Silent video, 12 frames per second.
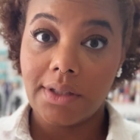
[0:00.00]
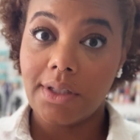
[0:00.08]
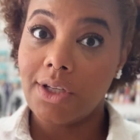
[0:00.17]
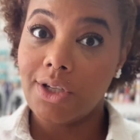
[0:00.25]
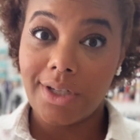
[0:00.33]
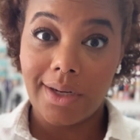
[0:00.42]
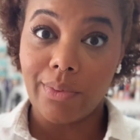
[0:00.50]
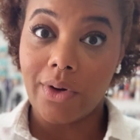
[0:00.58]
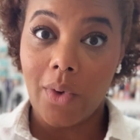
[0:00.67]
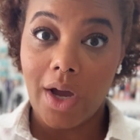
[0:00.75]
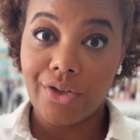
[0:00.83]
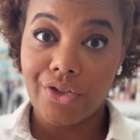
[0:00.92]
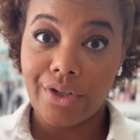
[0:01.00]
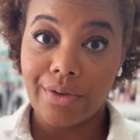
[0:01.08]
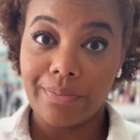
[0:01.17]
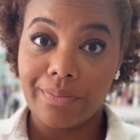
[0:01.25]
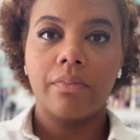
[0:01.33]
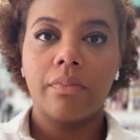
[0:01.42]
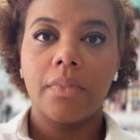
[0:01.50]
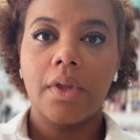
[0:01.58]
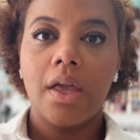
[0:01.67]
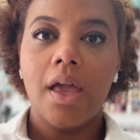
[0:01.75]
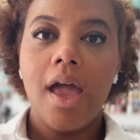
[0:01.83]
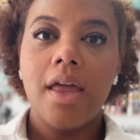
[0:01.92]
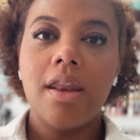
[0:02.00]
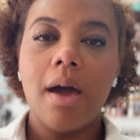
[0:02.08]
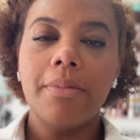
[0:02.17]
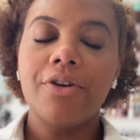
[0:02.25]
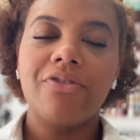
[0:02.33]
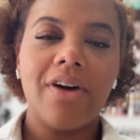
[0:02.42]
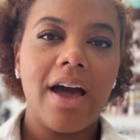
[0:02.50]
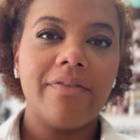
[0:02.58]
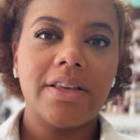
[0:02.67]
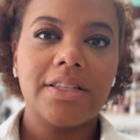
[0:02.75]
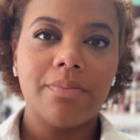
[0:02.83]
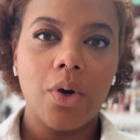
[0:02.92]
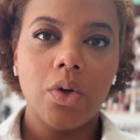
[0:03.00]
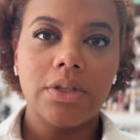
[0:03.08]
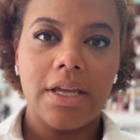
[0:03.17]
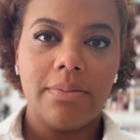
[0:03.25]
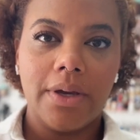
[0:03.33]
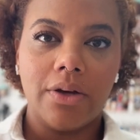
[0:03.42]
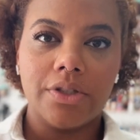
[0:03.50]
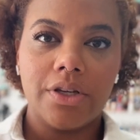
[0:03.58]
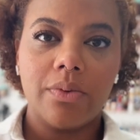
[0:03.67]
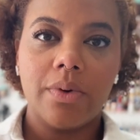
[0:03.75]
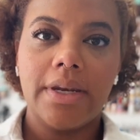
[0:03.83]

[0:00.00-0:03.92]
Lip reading: you should have pre-washed. Number 5 is mold and mildew.